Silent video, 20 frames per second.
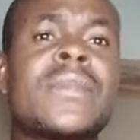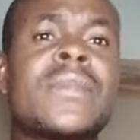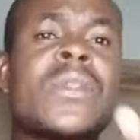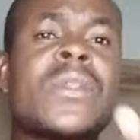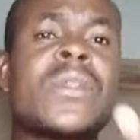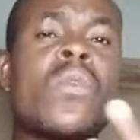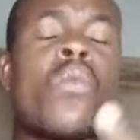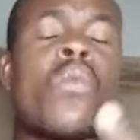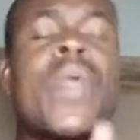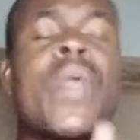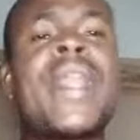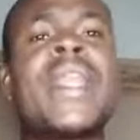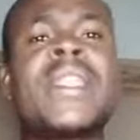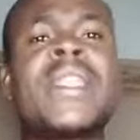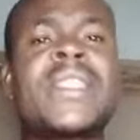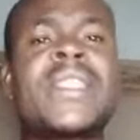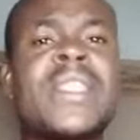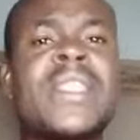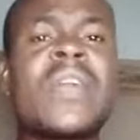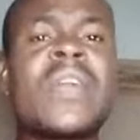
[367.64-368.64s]
when
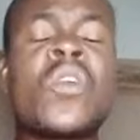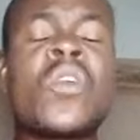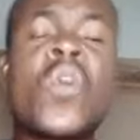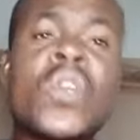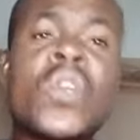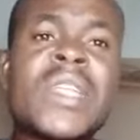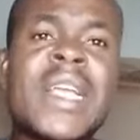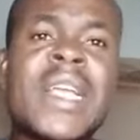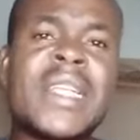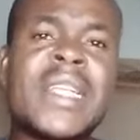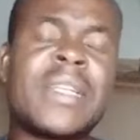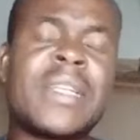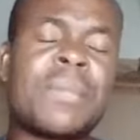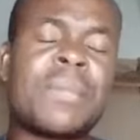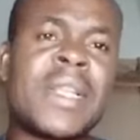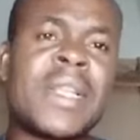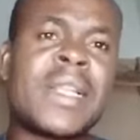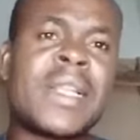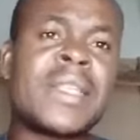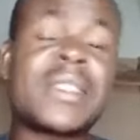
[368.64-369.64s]
Nigeria got her
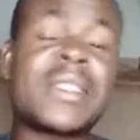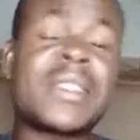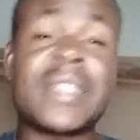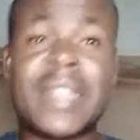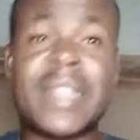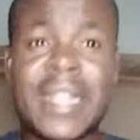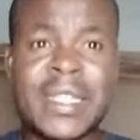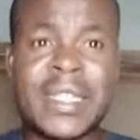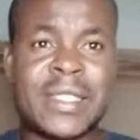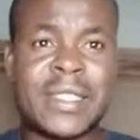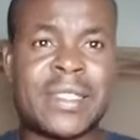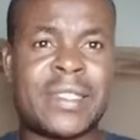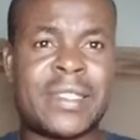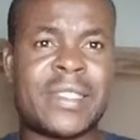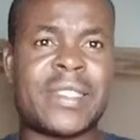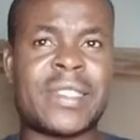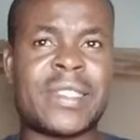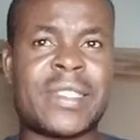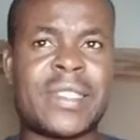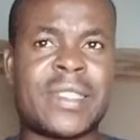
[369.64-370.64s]
independence in
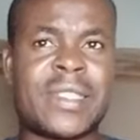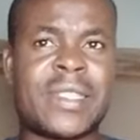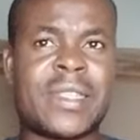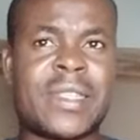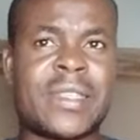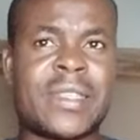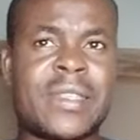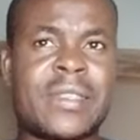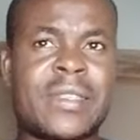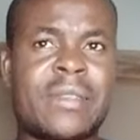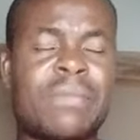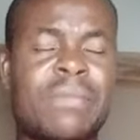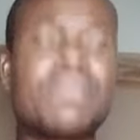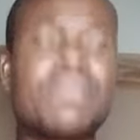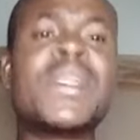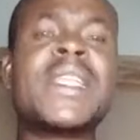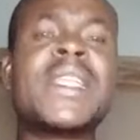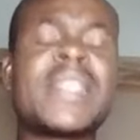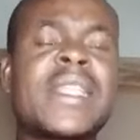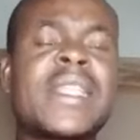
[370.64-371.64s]
1960,
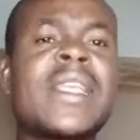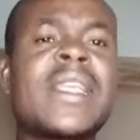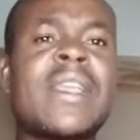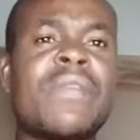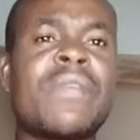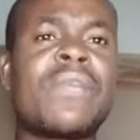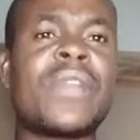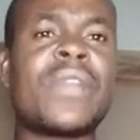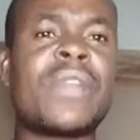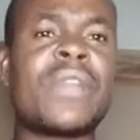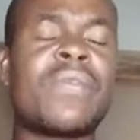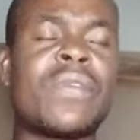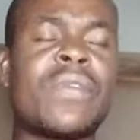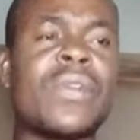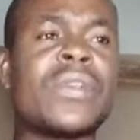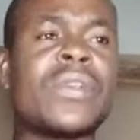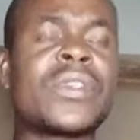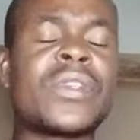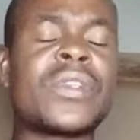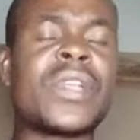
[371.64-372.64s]
please carefully follow
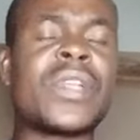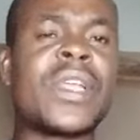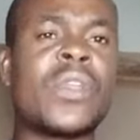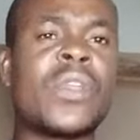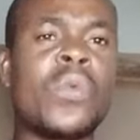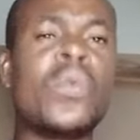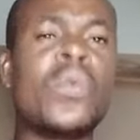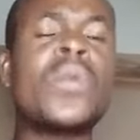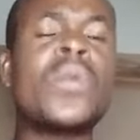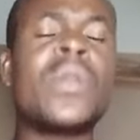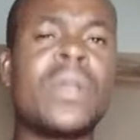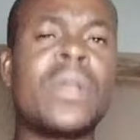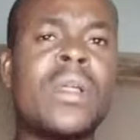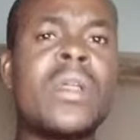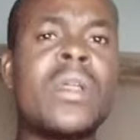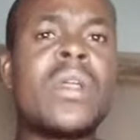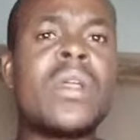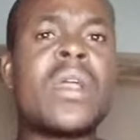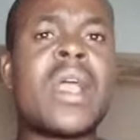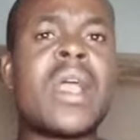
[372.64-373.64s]
so that you will
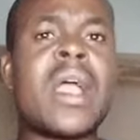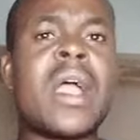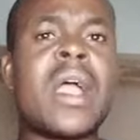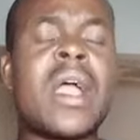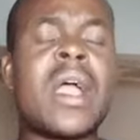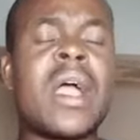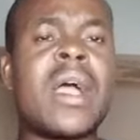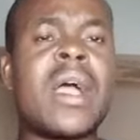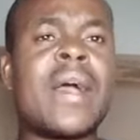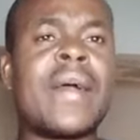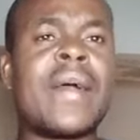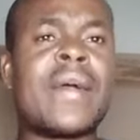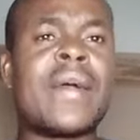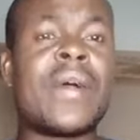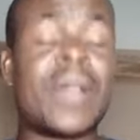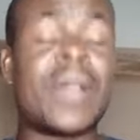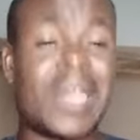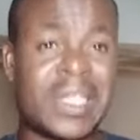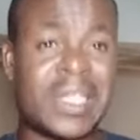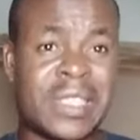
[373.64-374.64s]

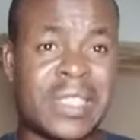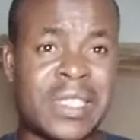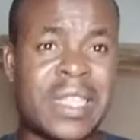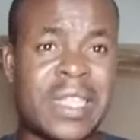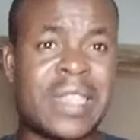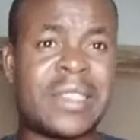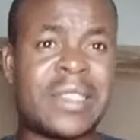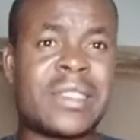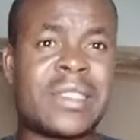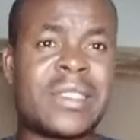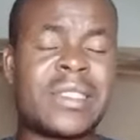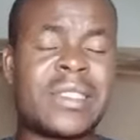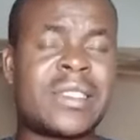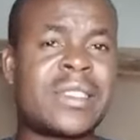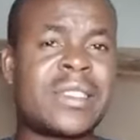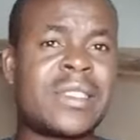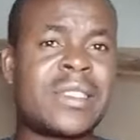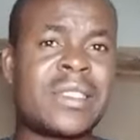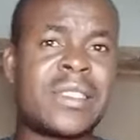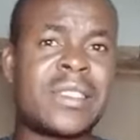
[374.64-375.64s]
understand
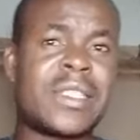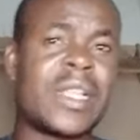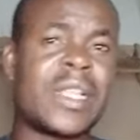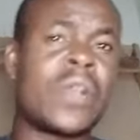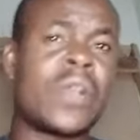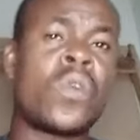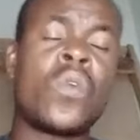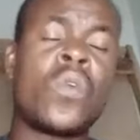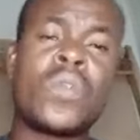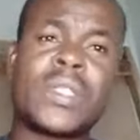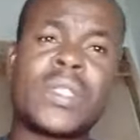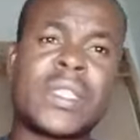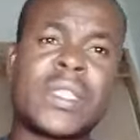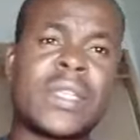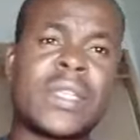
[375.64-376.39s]
the whole thing